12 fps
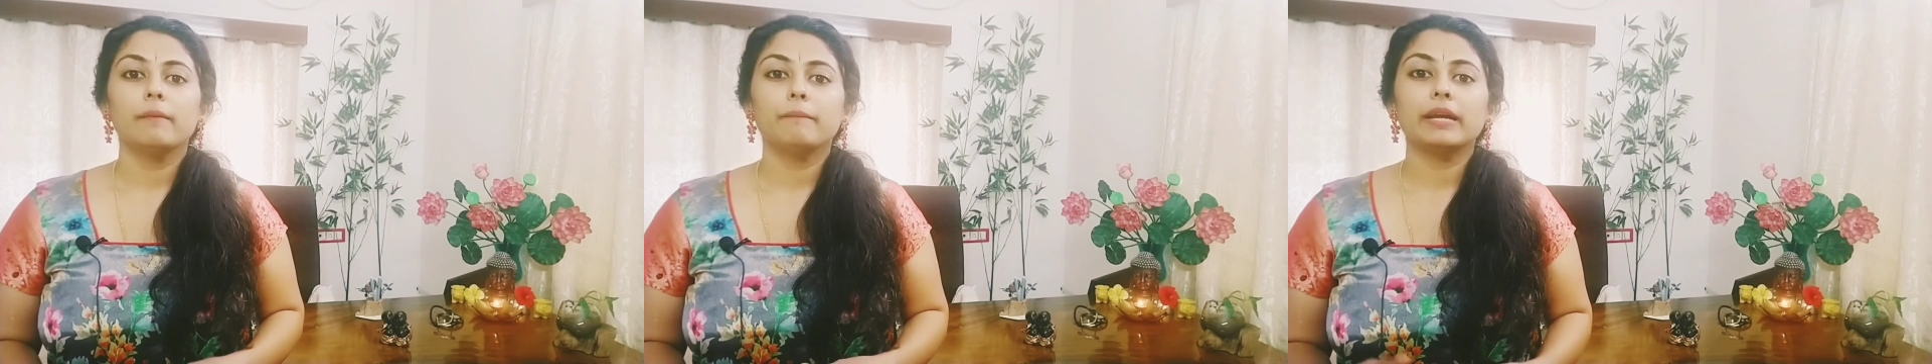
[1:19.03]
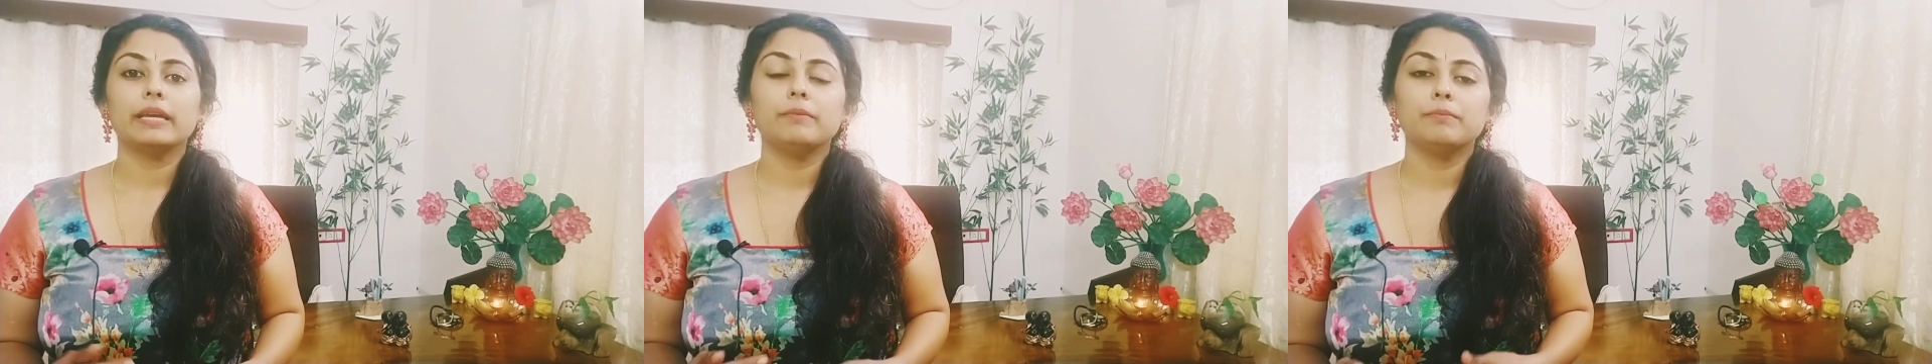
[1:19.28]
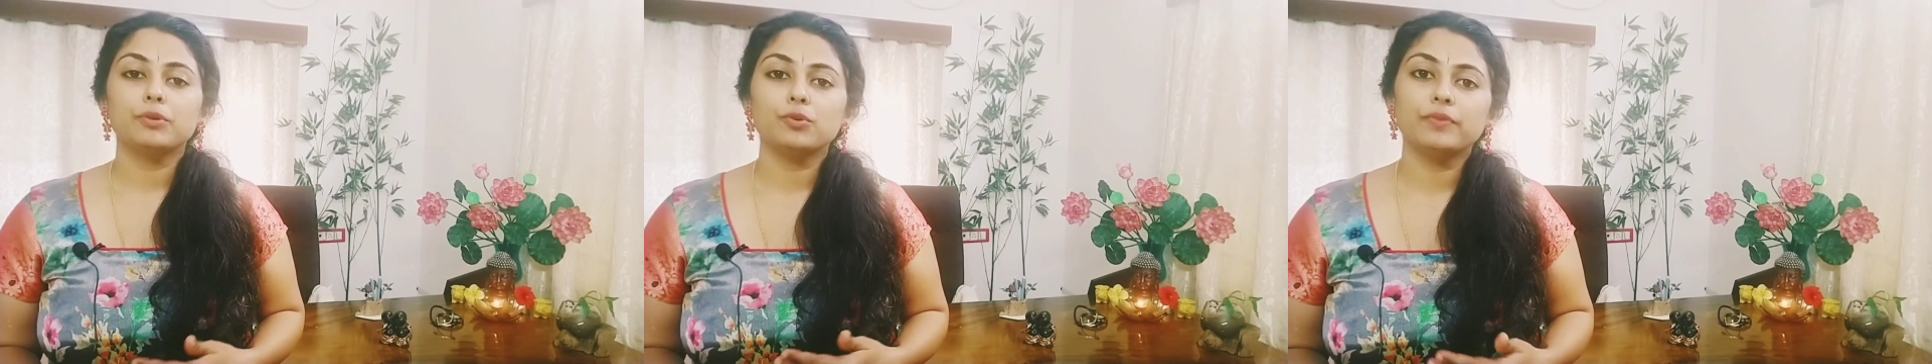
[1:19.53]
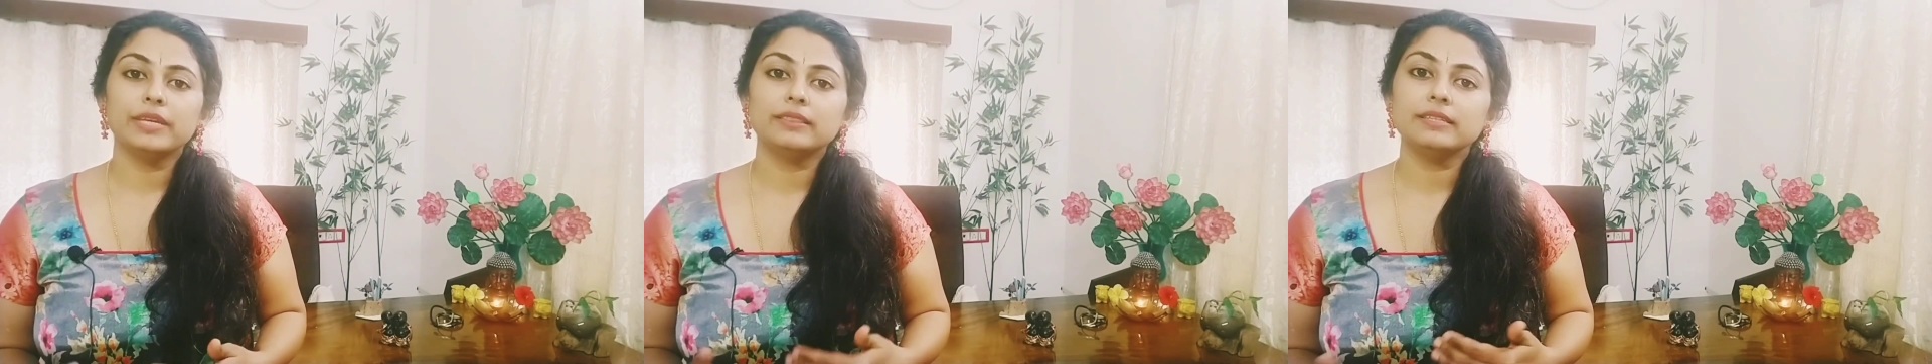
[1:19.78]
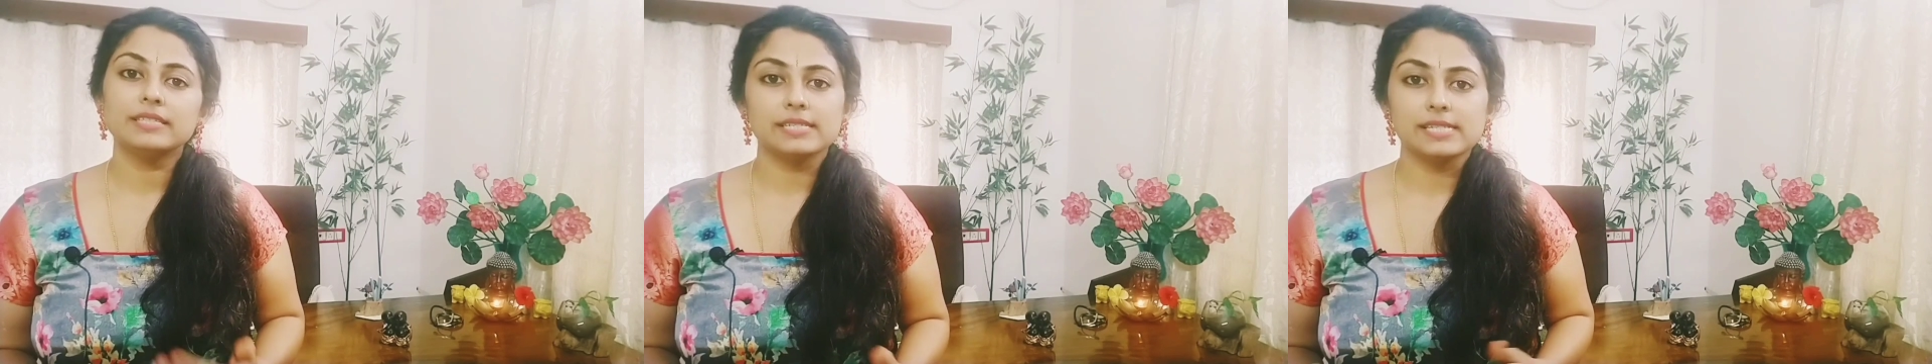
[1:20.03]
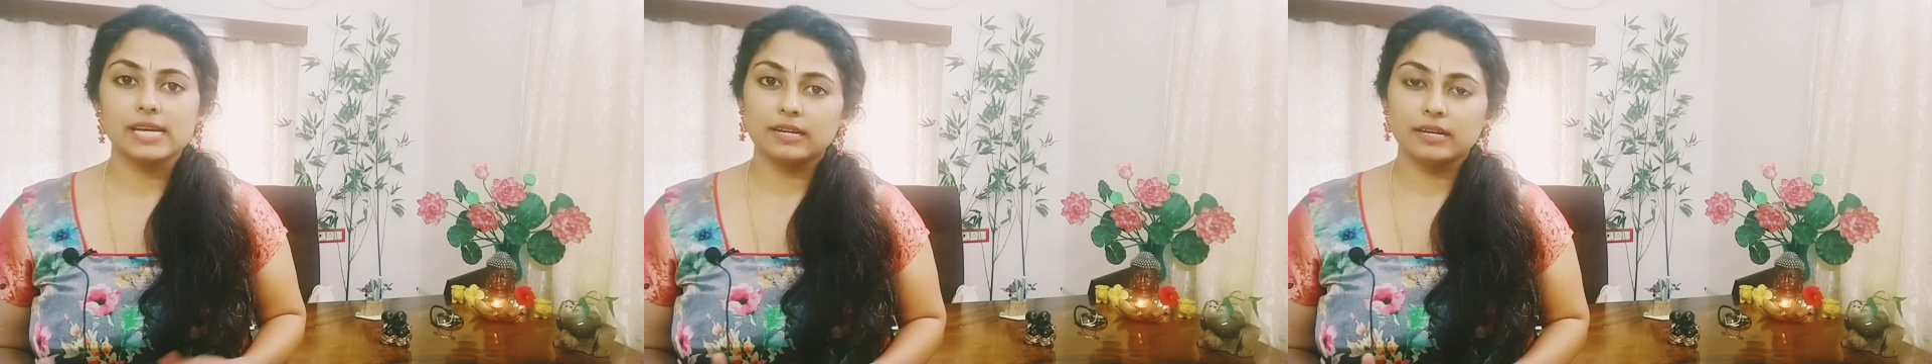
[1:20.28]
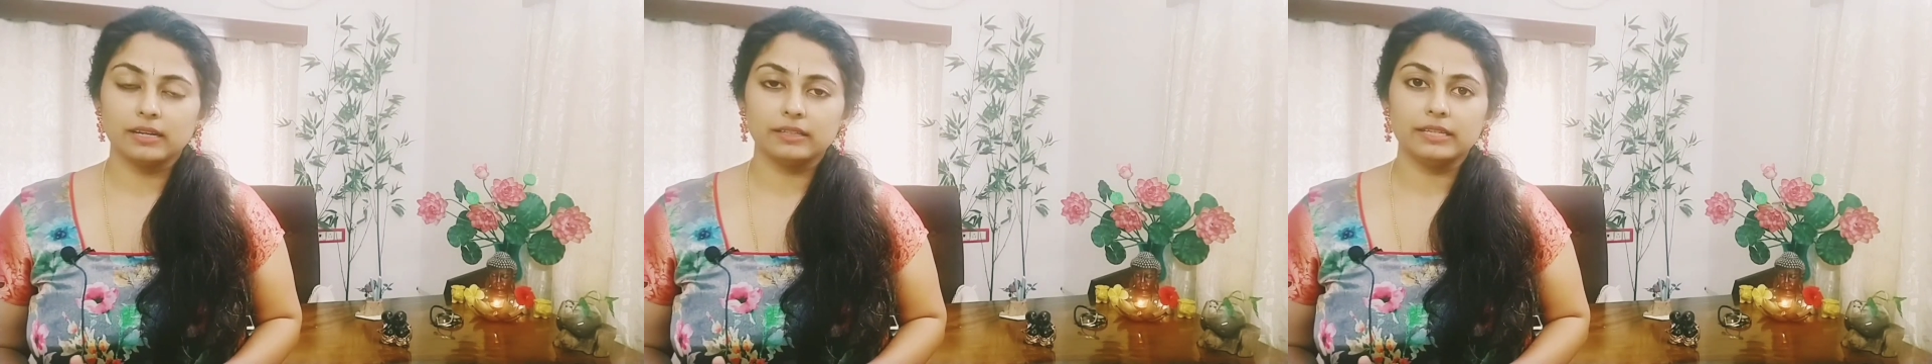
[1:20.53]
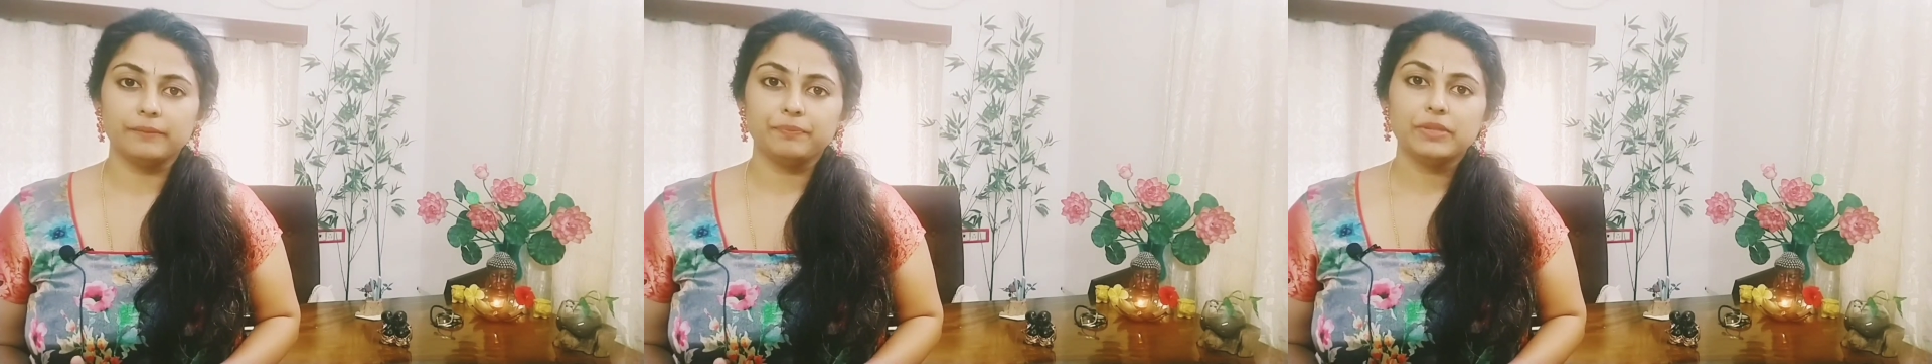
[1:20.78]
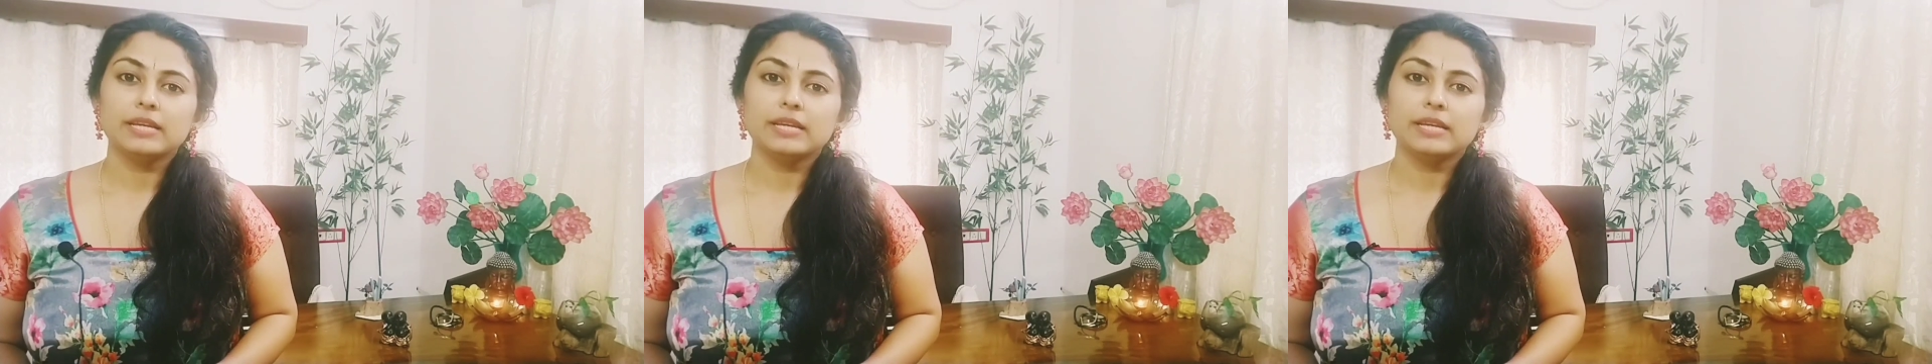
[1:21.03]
by improving the Chattara Agni.